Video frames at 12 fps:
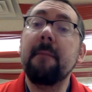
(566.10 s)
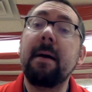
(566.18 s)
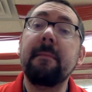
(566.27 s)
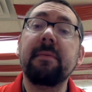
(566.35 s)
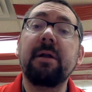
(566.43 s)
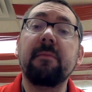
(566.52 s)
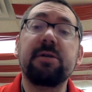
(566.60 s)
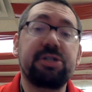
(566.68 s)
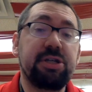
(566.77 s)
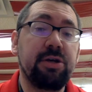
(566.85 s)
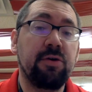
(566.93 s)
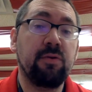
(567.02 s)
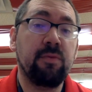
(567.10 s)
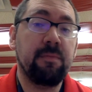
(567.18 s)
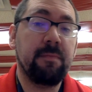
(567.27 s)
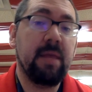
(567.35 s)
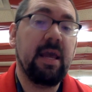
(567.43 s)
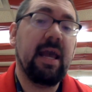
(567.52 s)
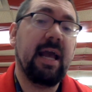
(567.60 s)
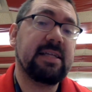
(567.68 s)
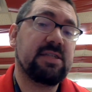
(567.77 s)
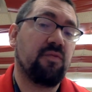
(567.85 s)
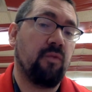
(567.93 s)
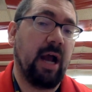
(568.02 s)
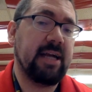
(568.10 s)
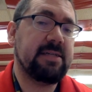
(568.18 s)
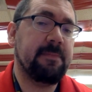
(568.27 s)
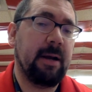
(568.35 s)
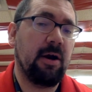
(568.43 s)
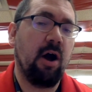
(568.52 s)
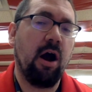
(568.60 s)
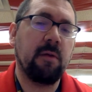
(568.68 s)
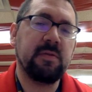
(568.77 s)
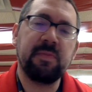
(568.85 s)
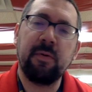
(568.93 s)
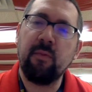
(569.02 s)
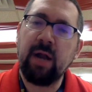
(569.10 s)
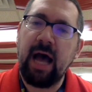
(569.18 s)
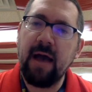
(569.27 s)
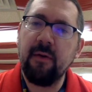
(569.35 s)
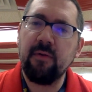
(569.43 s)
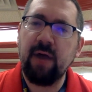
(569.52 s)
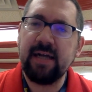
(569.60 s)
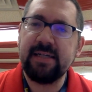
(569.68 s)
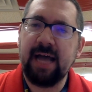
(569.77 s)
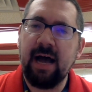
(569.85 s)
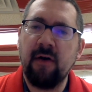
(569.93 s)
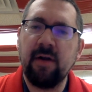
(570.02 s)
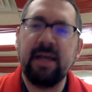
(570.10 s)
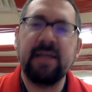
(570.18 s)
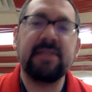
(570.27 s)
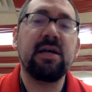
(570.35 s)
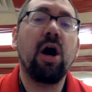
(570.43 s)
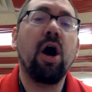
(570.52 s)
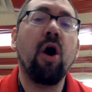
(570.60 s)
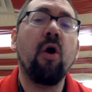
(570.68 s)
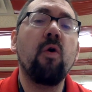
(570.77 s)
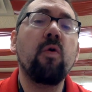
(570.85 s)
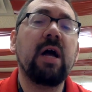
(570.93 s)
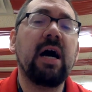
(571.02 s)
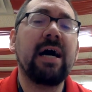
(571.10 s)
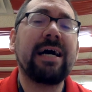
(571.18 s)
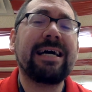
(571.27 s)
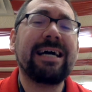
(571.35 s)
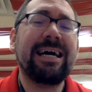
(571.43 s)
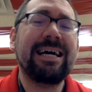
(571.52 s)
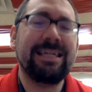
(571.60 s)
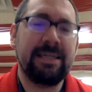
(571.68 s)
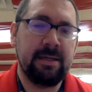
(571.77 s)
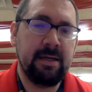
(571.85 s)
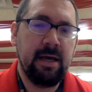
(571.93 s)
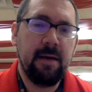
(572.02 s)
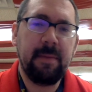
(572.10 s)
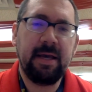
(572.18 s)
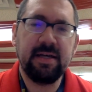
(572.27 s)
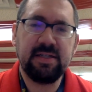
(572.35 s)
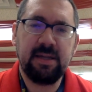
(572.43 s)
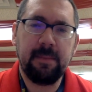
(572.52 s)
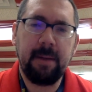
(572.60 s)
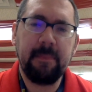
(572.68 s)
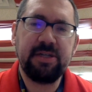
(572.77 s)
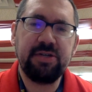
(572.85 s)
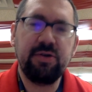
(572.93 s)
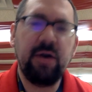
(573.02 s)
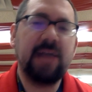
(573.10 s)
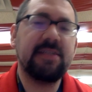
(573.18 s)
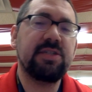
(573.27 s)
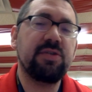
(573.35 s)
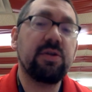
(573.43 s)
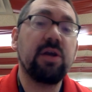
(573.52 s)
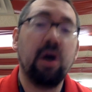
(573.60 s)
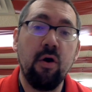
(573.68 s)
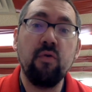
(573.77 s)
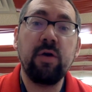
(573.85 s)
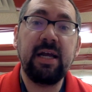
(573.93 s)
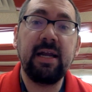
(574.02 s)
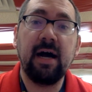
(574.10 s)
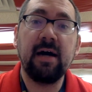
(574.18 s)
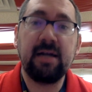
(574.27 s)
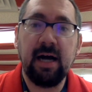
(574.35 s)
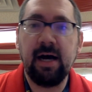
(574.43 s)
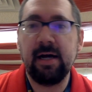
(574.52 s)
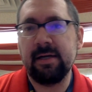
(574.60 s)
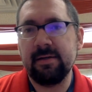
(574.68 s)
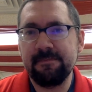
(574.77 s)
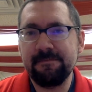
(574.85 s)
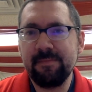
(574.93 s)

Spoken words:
Amendment number 2, it's right to bear arms, but what I would write down is own a gun, because Amendment 2 has to do with owning a gun,